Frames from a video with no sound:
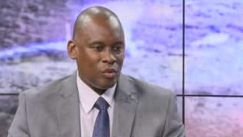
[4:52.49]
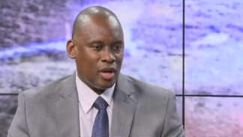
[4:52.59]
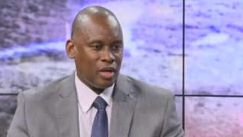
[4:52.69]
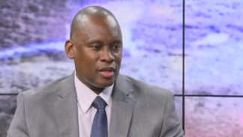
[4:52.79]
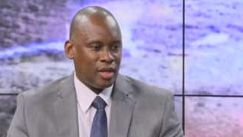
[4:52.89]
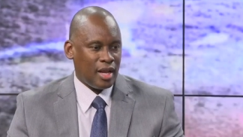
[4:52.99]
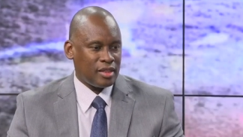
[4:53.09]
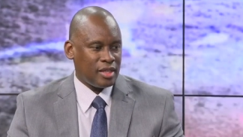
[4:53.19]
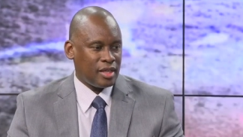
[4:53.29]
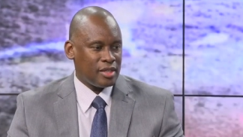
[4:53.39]
Yeah, well, I
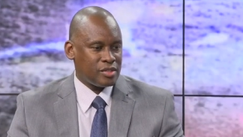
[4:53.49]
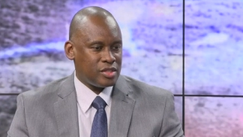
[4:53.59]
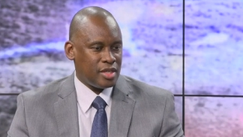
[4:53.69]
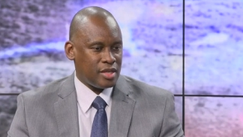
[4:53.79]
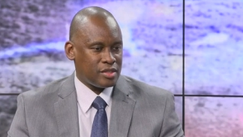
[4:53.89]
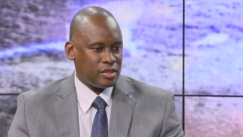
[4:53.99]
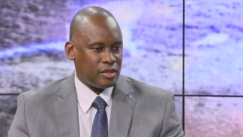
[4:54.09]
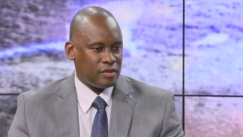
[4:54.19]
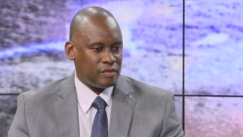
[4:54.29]
think it's just